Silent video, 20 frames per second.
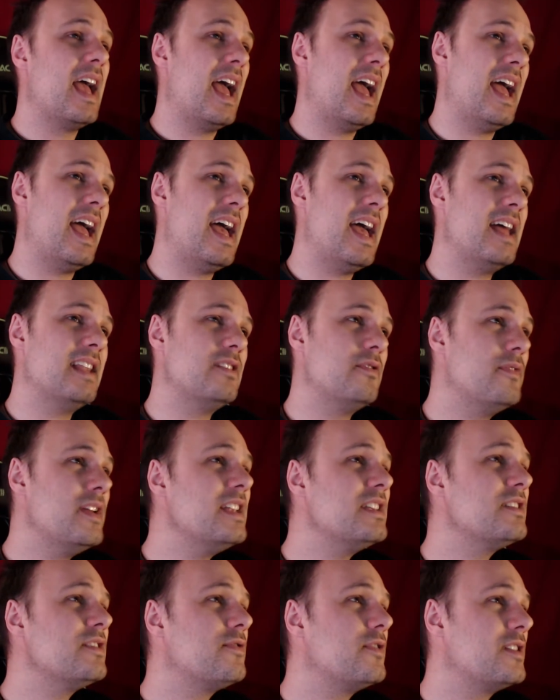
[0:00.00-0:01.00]
And the
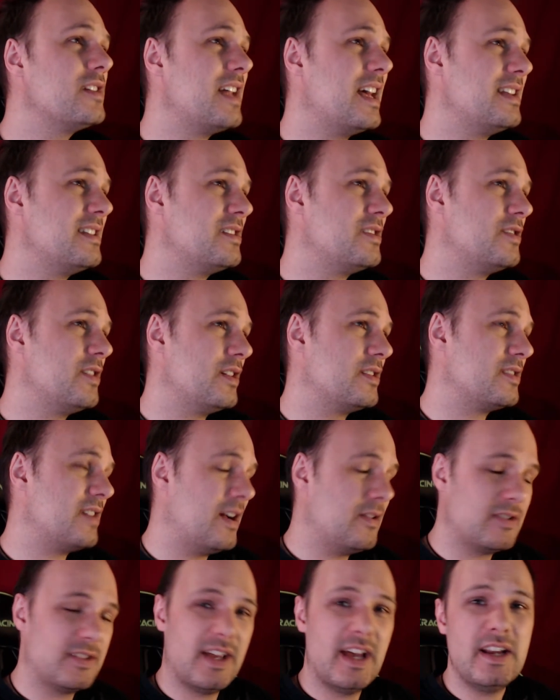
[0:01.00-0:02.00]
reasons for that is just,
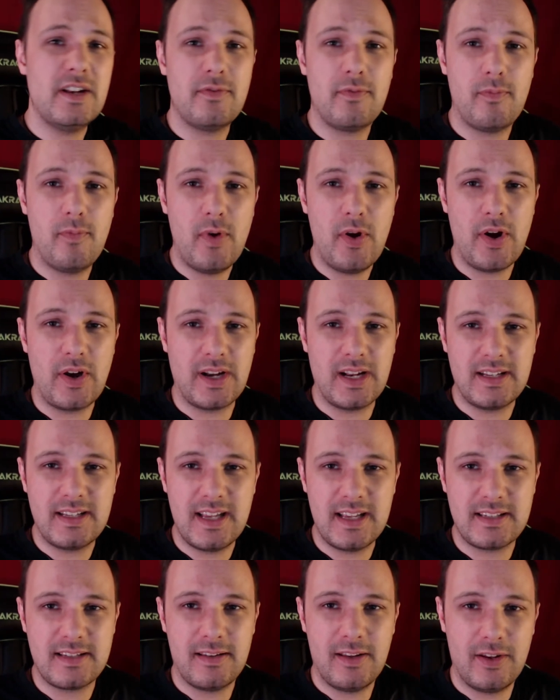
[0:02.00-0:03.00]
outside of work, it
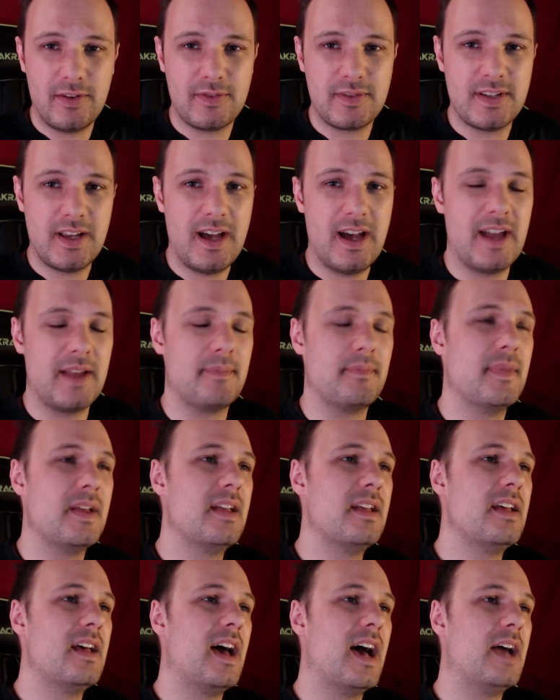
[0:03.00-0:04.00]
takes a lot of time.
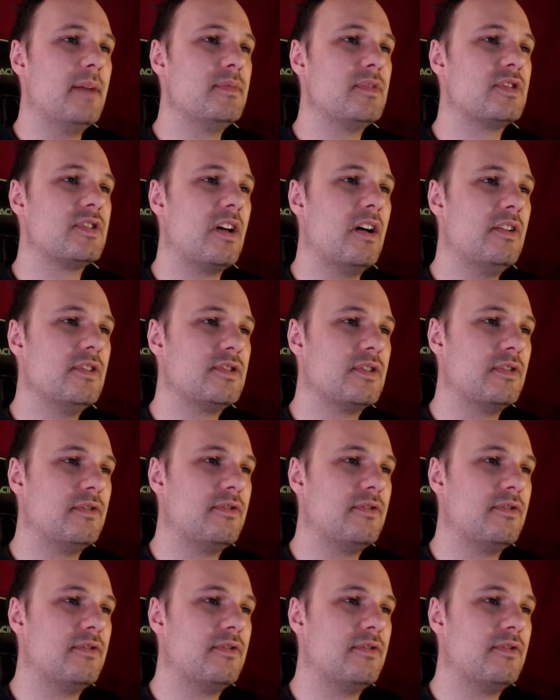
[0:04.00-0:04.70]
I'm just also